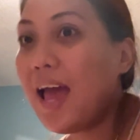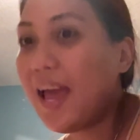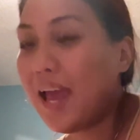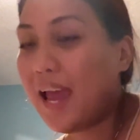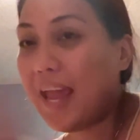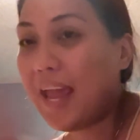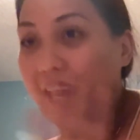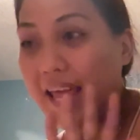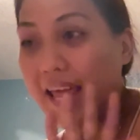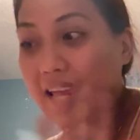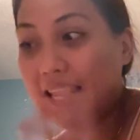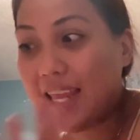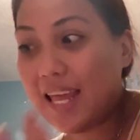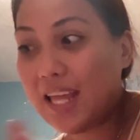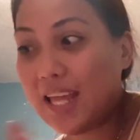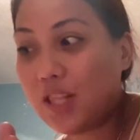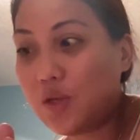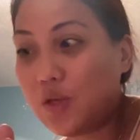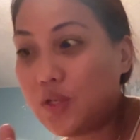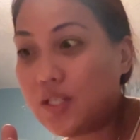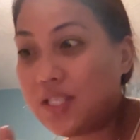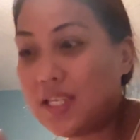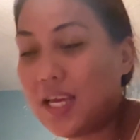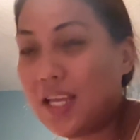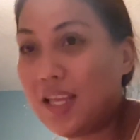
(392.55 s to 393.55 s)
And I need to
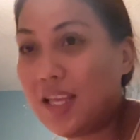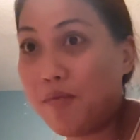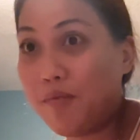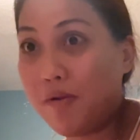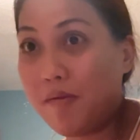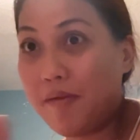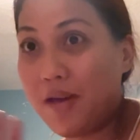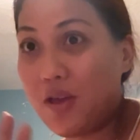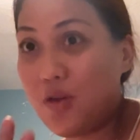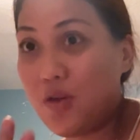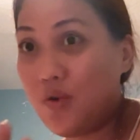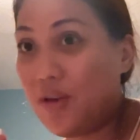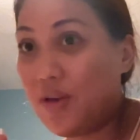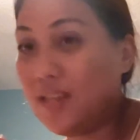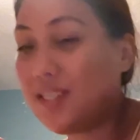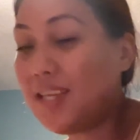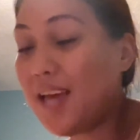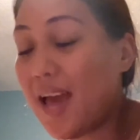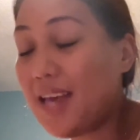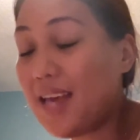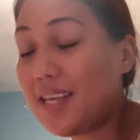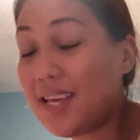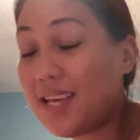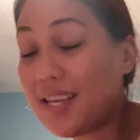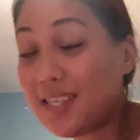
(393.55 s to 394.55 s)
study for my
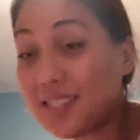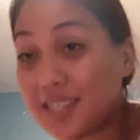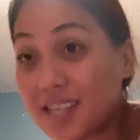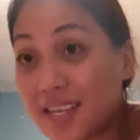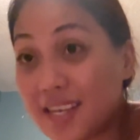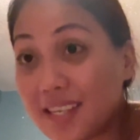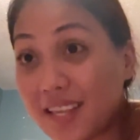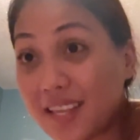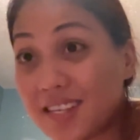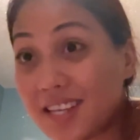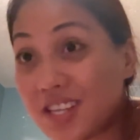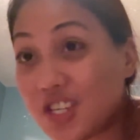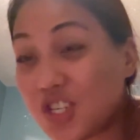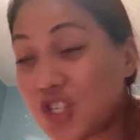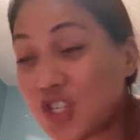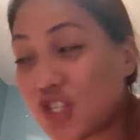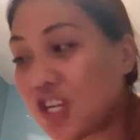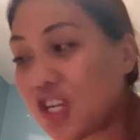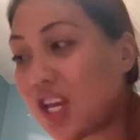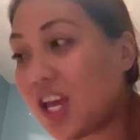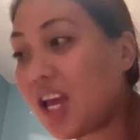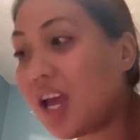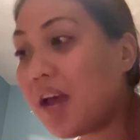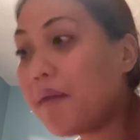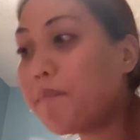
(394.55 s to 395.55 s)
USCIS
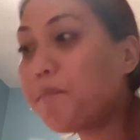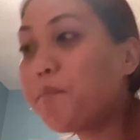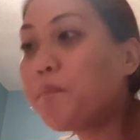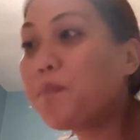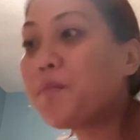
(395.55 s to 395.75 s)
citizenship.